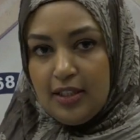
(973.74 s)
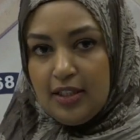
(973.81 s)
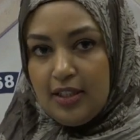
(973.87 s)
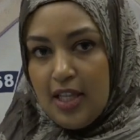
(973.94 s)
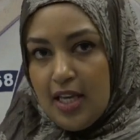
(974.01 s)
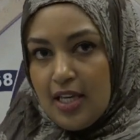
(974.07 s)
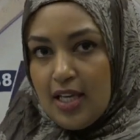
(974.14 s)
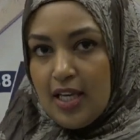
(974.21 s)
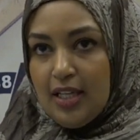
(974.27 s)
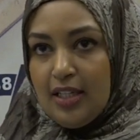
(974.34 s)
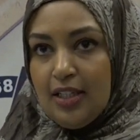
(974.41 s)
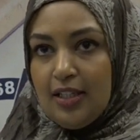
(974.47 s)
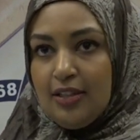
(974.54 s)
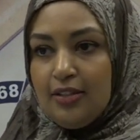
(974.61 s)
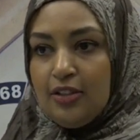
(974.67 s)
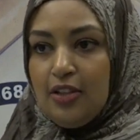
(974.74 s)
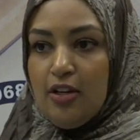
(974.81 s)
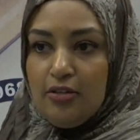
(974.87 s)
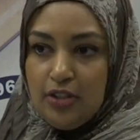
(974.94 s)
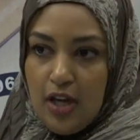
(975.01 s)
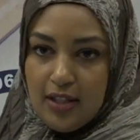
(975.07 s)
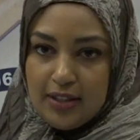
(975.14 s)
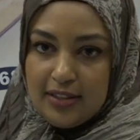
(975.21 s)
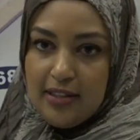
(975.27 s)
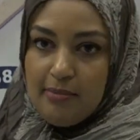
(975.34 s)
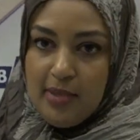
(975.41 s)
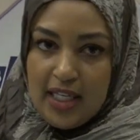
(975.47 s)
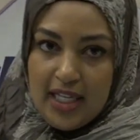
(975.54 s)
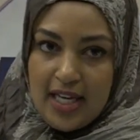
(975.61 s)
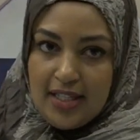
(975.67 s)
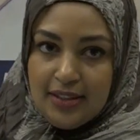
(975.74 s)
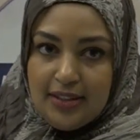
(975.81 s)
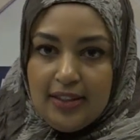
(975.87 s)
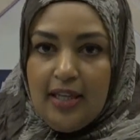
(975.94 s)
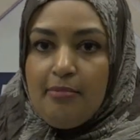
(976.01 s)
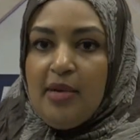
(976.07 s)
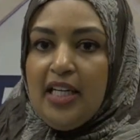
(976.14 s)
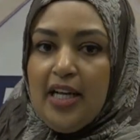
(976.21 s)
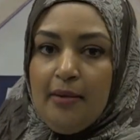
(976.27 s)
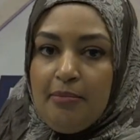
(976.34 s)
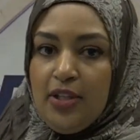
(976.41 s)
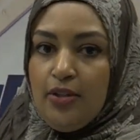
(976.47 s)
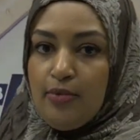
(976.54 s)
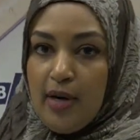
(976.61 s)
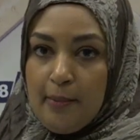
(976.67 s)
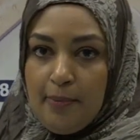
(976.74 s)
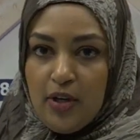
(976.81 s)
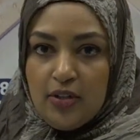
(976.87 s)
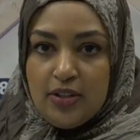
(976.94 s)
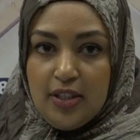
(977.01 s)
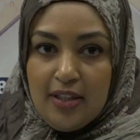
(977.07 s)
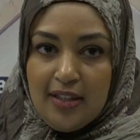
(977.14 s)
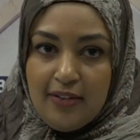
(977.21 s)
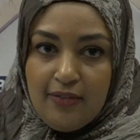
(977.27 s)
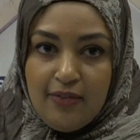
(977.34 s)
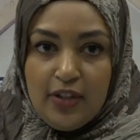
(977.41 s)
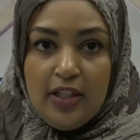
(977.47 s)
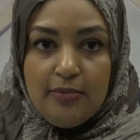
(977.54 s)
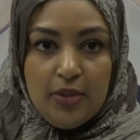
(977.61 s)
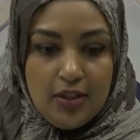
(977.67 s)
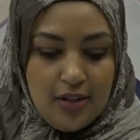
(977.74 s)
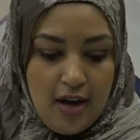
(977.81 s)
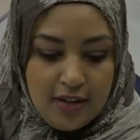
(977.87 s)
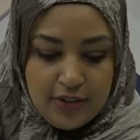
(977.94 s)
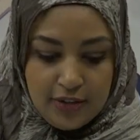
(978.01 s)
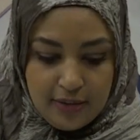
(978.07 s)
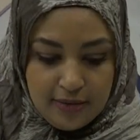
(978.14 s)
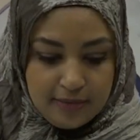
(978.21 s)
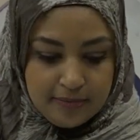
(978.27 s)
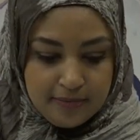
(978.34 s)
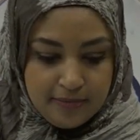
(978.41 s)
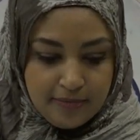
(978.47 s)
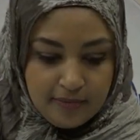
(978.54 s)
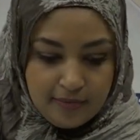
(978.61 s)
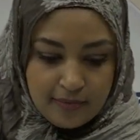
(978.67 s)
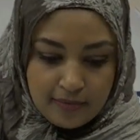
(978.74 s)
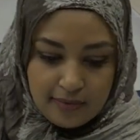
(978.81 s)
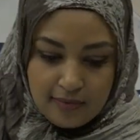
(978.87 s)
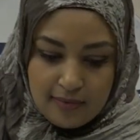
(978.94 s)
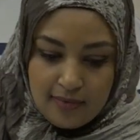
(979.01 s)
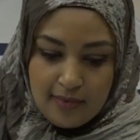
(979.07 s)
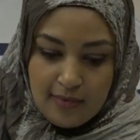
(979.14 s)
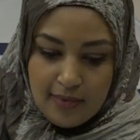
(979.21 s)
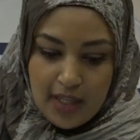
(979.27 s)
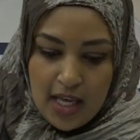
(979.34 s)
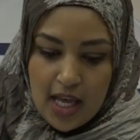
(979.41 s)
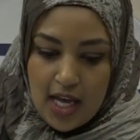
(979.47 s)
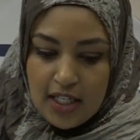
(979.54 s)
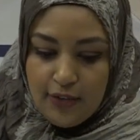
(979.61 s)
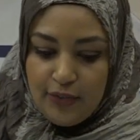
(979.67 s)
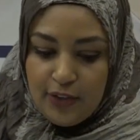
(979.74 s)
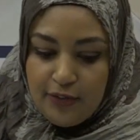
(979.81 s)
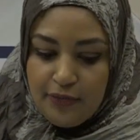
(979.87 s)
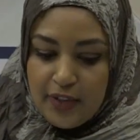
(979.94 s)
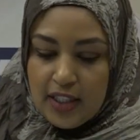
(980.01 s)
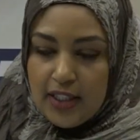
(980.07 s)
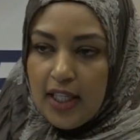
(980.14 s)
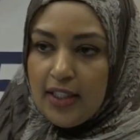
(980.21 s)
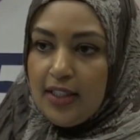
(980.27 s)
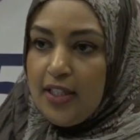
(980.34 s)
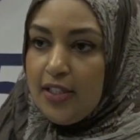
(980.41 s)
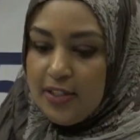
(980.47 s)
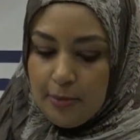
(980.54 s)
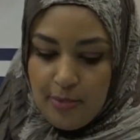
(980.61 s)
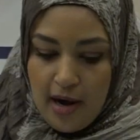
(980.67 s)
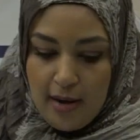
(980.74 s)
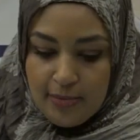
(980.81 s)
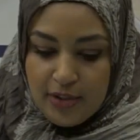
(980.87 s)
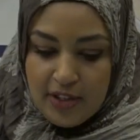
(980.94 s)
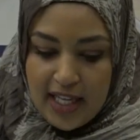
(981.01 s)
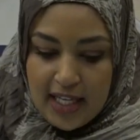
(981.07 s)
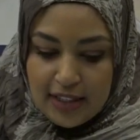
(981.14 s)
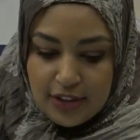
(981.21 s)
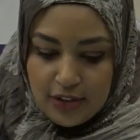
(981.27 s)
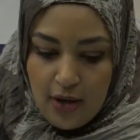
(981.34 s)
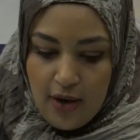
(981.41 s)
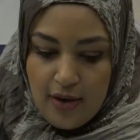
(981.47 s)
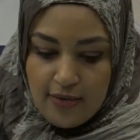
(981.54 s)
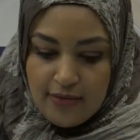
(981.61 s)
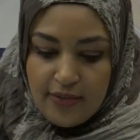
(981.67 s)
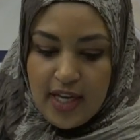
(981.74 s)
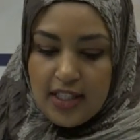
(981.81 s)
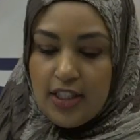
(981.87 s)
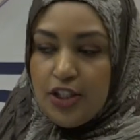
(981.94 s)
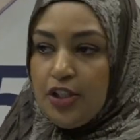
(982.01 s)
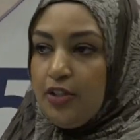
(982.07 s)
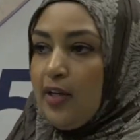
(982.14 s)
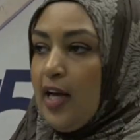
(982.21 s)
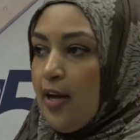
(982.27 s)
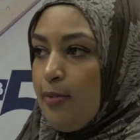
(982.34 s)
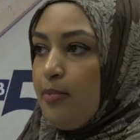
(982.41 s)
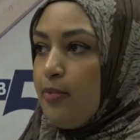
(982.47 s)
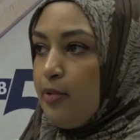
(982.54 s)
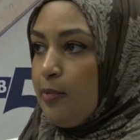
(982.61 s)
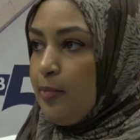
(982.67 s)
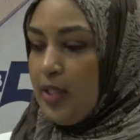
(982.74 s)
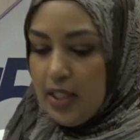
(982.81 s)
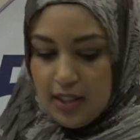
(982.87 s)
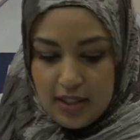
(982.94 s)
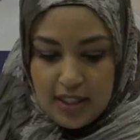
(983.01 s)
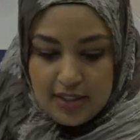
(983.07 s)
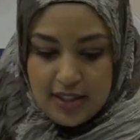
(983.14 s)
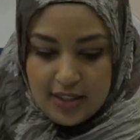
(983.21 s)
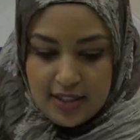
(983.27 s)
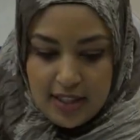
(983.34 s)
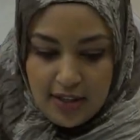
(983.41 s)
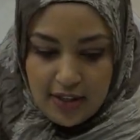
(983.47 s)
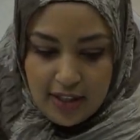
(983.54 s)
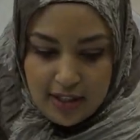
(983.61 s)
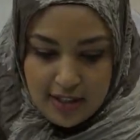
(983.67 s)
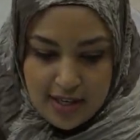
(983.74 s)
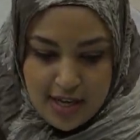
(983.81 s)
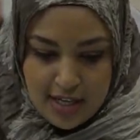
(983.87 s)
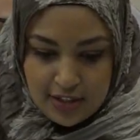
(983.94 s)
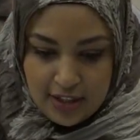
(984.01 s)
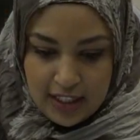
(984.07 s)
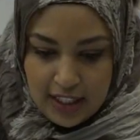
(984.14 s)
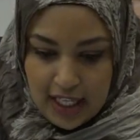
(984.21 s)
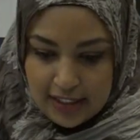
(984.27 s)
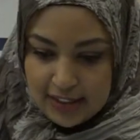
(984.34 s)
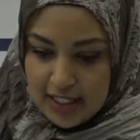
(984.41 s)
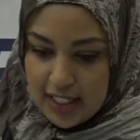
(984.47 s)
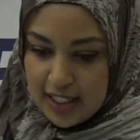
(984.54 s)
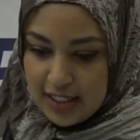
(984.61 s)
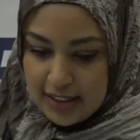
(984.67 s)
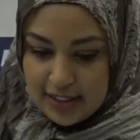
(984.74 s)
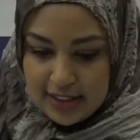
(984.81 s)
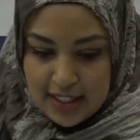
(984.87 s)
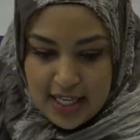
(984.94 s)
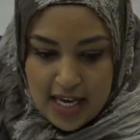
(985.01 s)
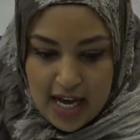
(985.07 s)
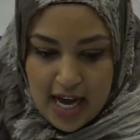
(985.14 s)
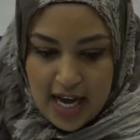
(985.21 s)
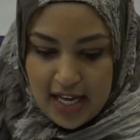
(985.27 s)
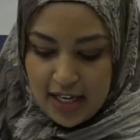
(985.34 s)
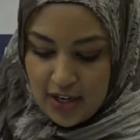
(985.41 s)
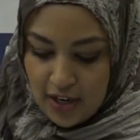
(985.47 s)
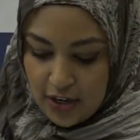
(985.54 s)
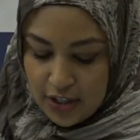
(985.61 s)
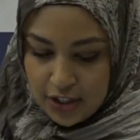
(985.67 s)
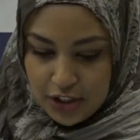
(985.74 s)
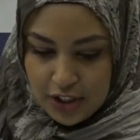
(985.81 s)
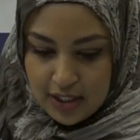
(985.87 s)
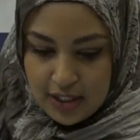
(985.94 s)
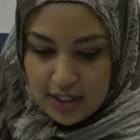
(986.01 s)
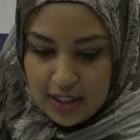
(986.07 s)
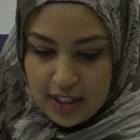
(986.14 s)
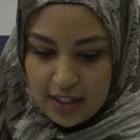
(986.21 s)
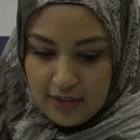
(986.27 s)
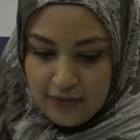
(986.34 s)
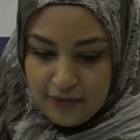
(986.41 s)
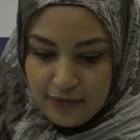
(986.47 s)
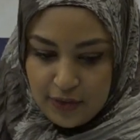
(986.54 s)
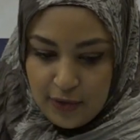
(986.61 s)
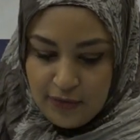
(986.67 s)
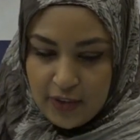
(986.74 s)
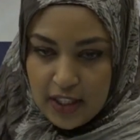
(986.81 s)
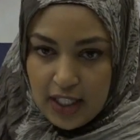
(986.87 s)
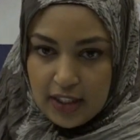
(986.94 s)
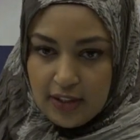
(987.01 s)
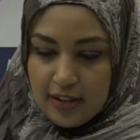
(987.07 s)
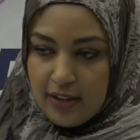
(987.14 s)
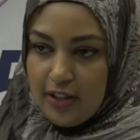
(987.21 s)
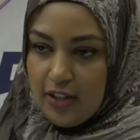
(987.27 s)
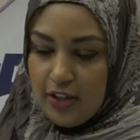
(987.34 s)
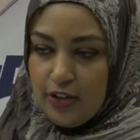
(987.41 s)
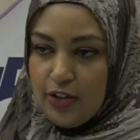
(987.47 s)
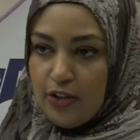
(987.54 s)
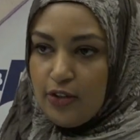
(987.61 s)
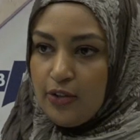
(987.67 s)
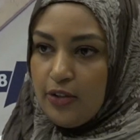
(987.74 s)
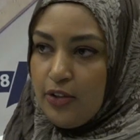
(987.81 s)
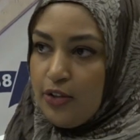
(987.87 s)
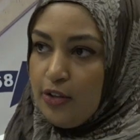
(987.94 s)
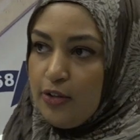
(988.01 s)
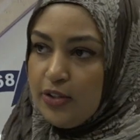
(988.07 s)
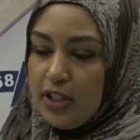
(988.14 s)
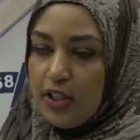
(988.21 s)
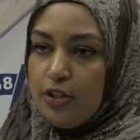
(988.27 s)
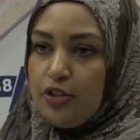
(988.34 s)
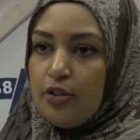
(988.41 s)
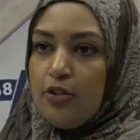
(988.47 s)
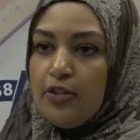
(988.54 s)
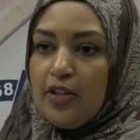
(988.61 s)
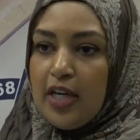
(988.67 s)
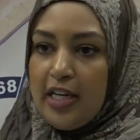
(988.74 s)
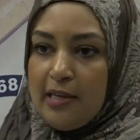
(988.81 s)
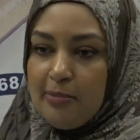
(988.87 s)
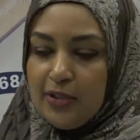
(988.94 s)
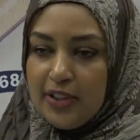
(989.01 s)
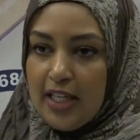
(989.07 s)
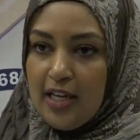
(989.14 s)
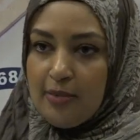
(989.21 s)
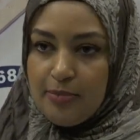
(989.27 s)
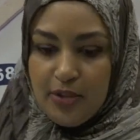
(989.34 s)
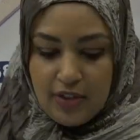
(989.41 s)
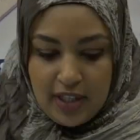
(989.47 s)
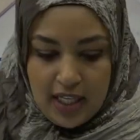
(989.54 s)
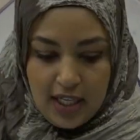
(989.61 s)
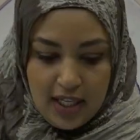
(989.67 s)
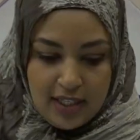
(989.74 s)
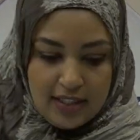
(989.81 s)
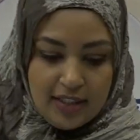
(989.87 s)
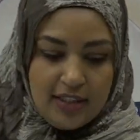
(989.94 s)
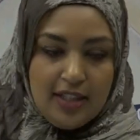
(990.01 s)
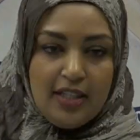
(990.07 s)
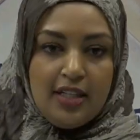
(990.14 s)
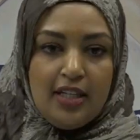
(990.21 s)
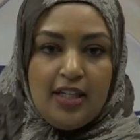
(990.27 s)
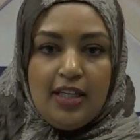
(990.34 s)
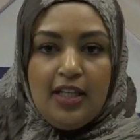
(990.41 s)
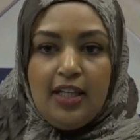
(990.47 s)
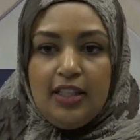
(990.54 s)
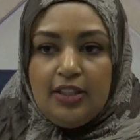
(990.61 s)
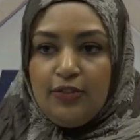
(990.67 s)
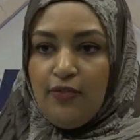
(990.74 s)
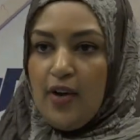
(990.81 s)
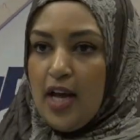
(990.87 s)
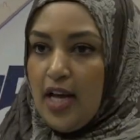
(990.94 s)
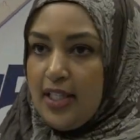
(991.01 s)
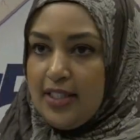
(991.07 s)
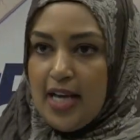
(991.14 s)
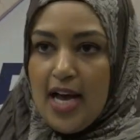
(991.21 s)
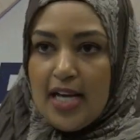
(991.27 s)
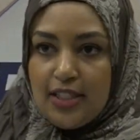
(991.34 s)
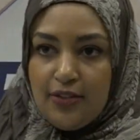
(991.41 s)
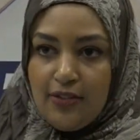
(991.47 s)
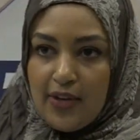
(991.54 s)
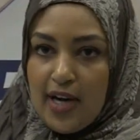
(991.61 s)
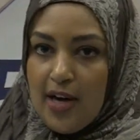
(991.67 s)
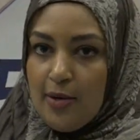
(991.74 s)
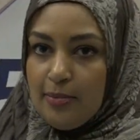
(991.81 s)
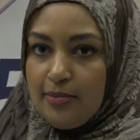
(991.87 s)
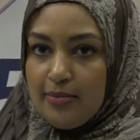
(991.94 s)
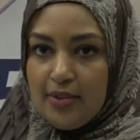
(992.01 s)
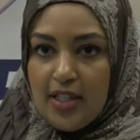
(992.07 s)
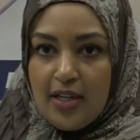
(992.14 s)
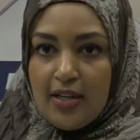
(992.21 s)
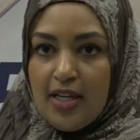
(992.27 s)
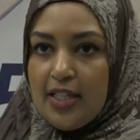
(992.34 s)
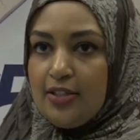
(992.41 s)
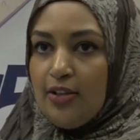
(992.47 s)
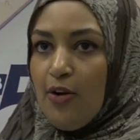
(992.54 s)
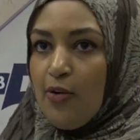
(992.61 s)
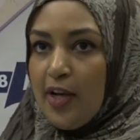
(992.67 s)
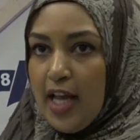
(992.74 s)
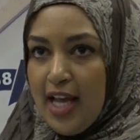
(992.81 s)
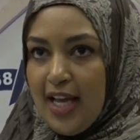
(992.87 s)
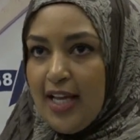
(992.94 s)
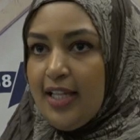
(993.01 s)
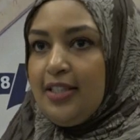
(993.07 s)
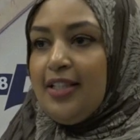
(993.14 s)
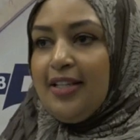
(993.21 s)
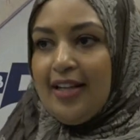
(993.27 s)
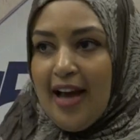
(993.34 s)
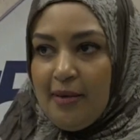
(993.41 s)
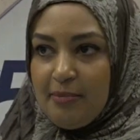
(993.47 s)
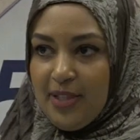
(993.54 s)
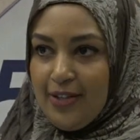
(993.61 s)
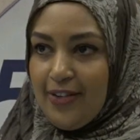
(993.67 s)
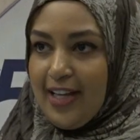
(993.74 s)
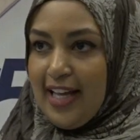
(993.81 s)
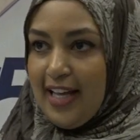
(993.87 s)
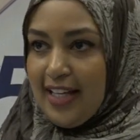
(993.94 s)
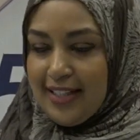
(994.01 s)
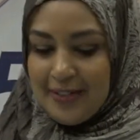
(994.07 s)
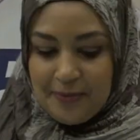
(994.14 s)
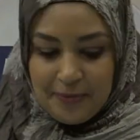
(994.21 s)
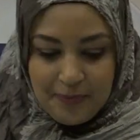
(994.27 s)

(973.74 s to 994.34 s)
they can go talk to somebody else that may not be the right person for them to talk to. And if you feel that there's a problem you can't solve, additional help will be necessary. So the last thing is, I encourage, if you feel like, you know, you're, you're losing control, you're unable to help your kid, it's fine to ask for help. There, it's okay to not be okay.